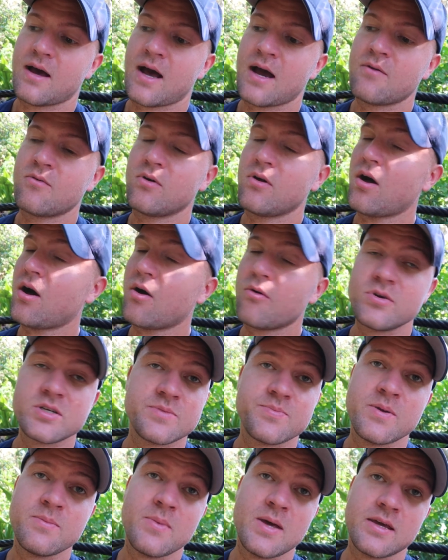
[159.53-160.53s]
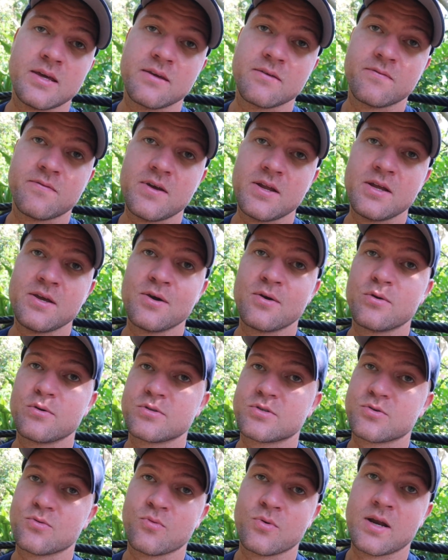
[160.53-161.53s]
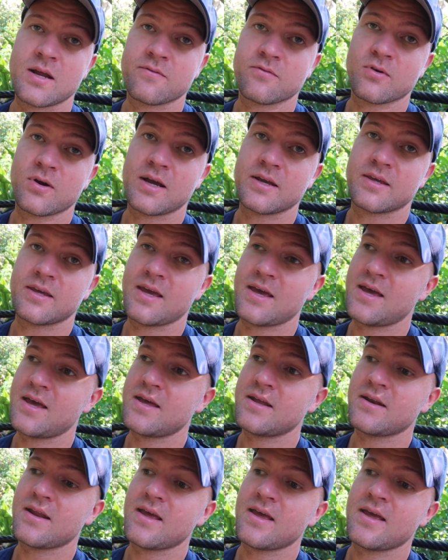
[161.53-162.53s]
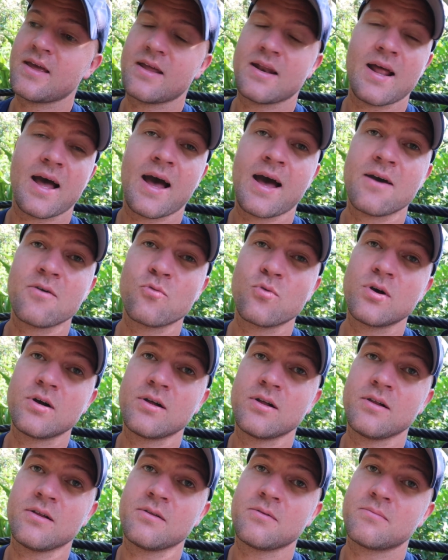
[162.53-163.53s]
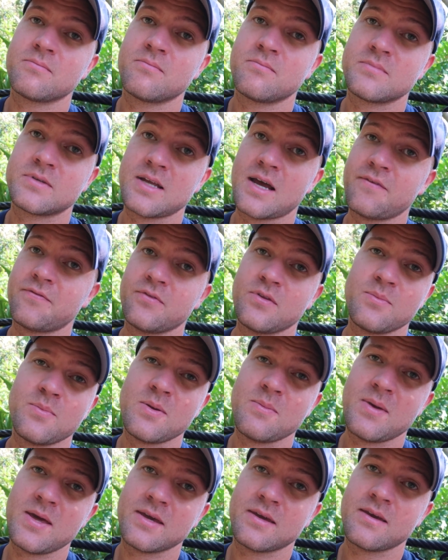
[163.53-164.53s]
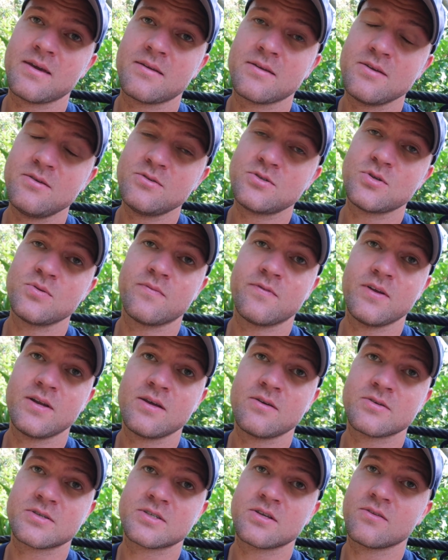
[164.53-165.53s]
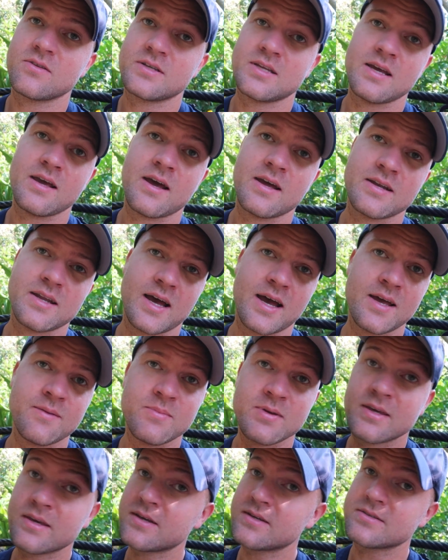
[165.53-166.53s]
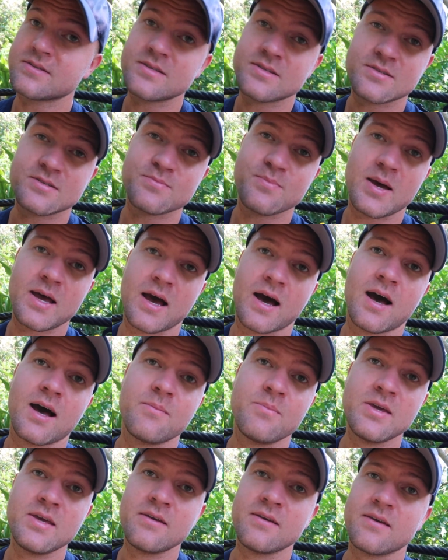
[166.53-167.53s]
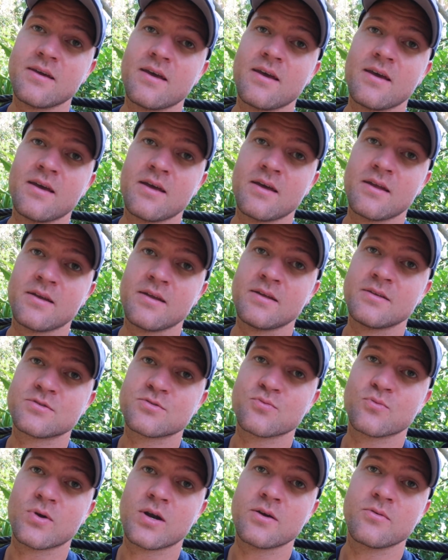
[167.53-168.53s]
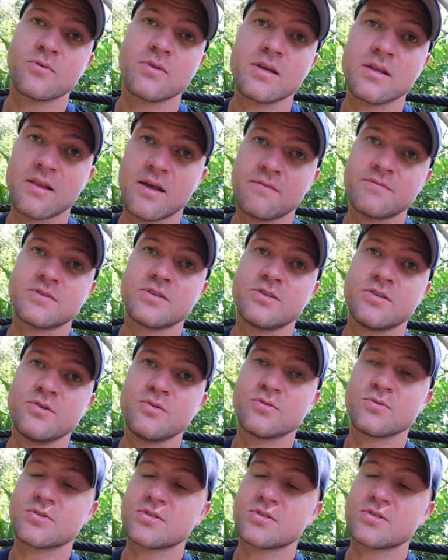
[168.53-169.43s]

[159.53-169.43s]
I will always be making videos whenever I can. And I will definitely be making YouTube videos till the day I die because this is my hobby and it's what I really love to do.